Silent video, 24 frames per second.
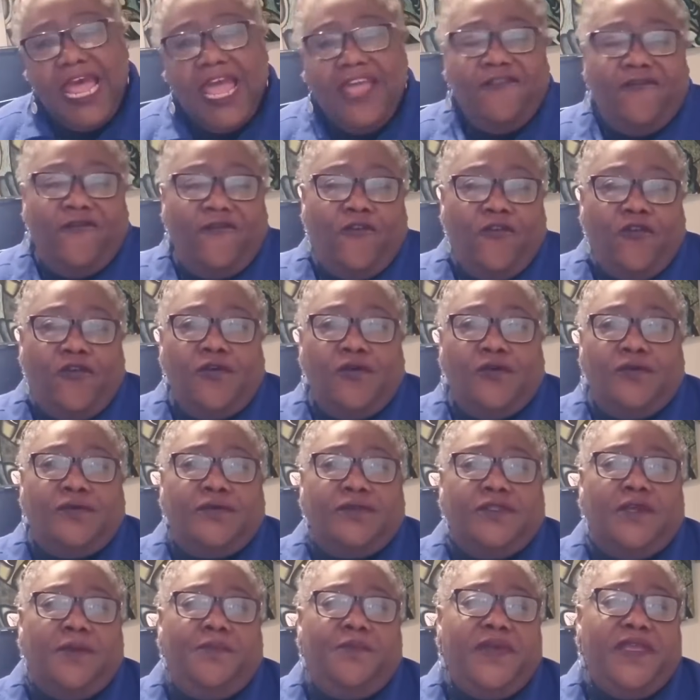Life
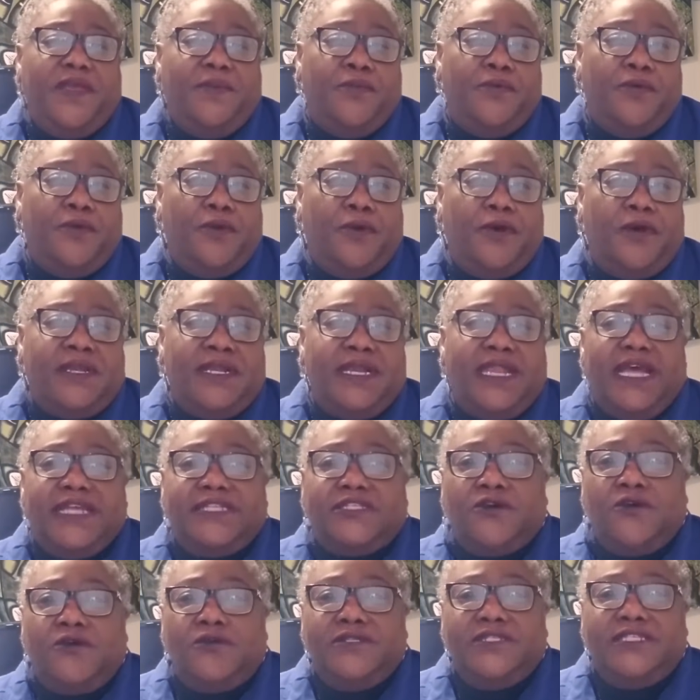for the people on
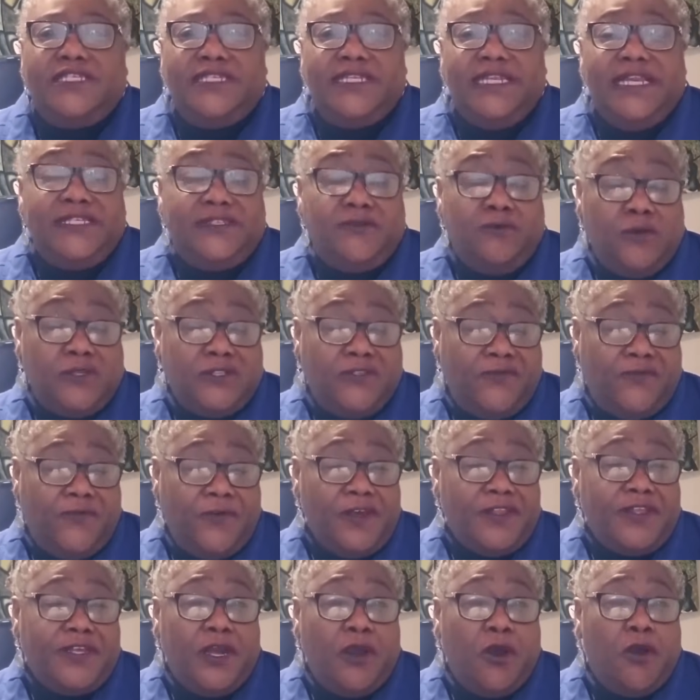that continent was
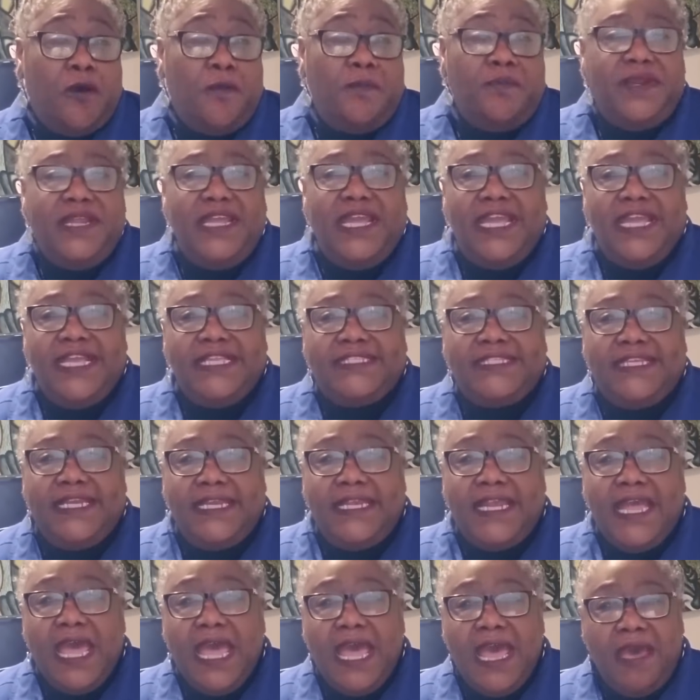further
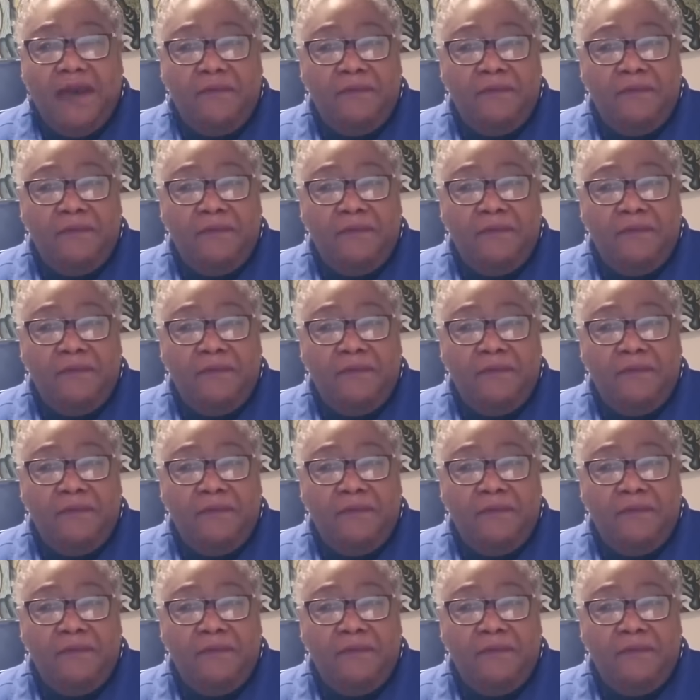complicated